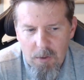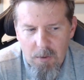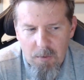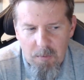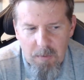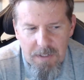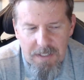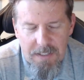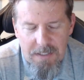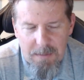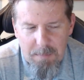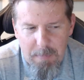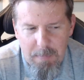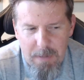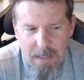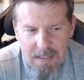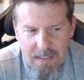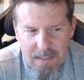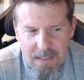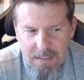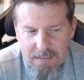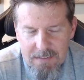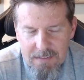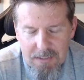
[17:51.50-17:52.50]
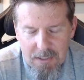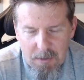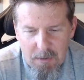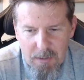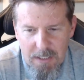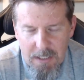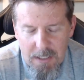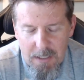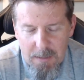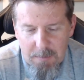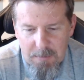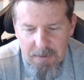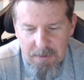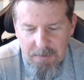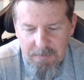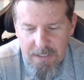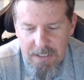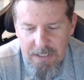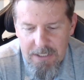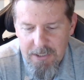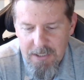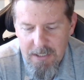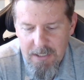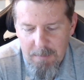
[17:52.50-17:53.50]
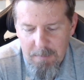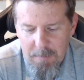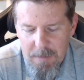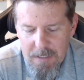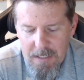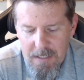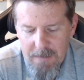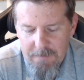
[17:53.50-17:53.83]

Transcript: always been, yeah, it's a great observation. I mean,